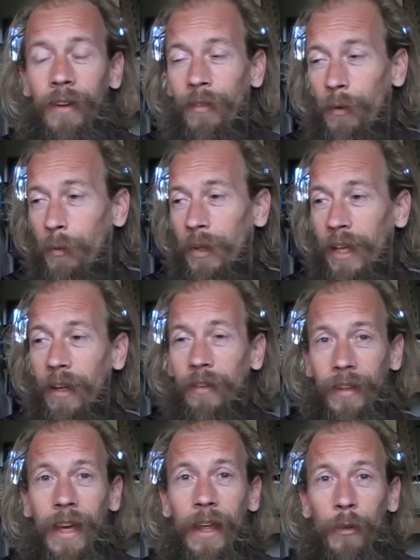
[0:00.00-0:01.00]
I want to get
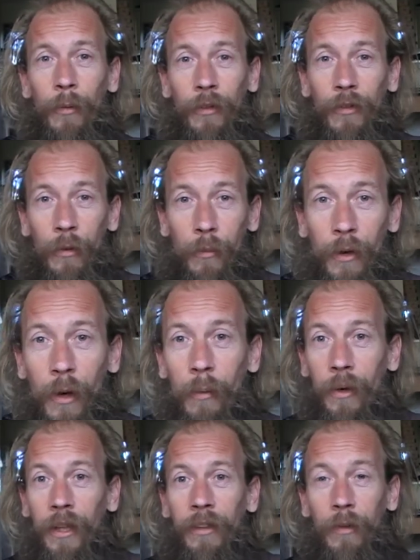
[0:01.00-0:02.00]
together with someone, I
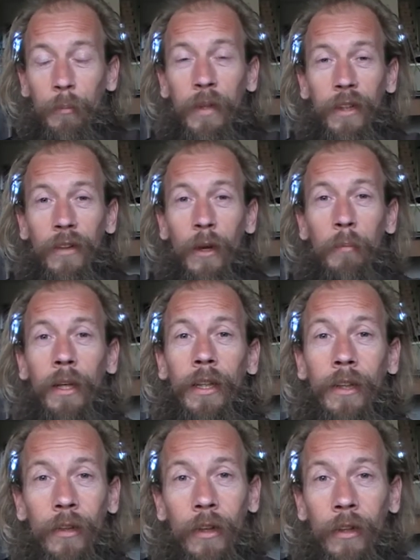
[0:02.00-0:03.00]
want it to be
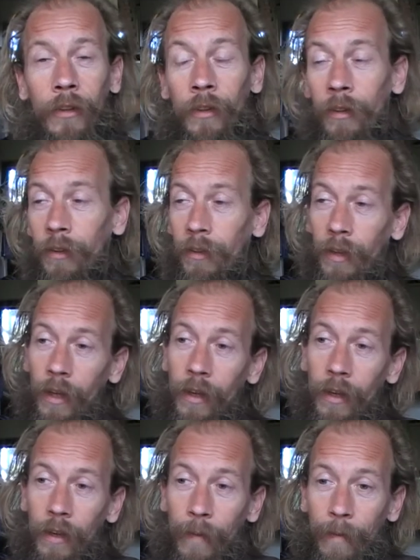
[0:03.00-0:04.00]
doubly good. And
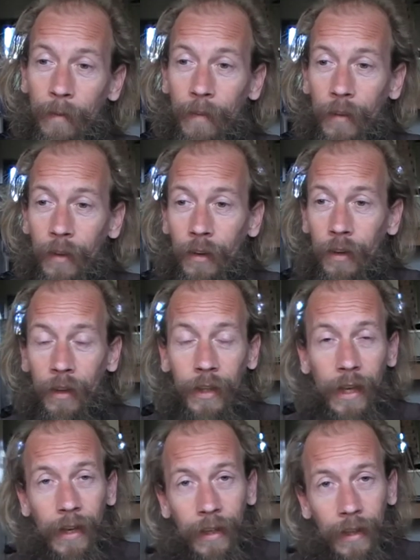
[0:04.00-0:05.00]
I
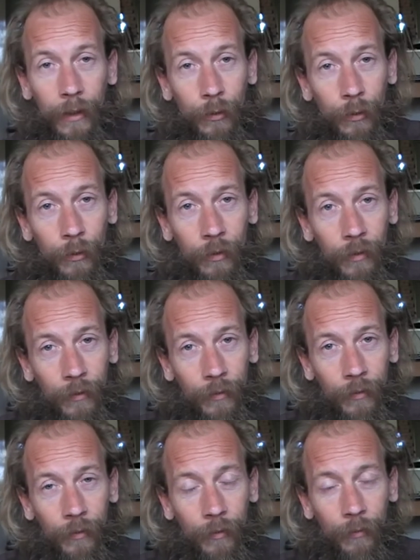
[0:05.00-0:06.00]
get little
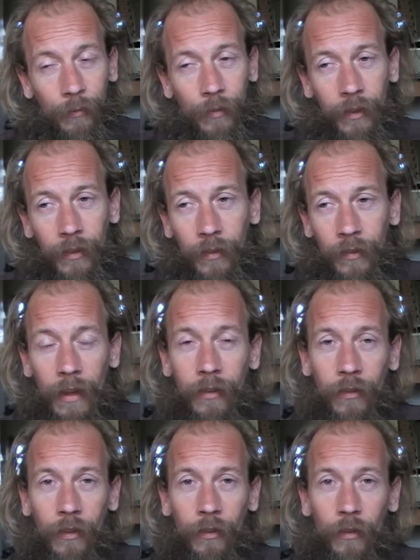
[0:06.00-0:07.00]

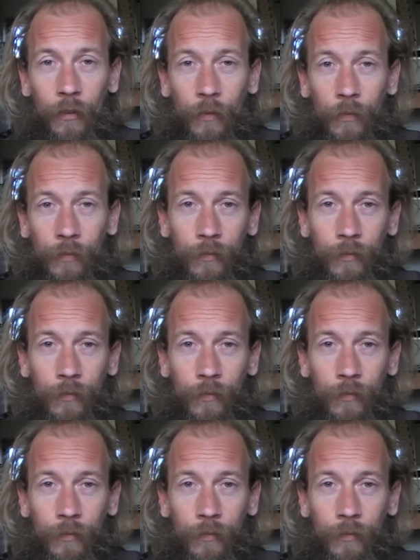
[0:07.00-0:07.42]
senses of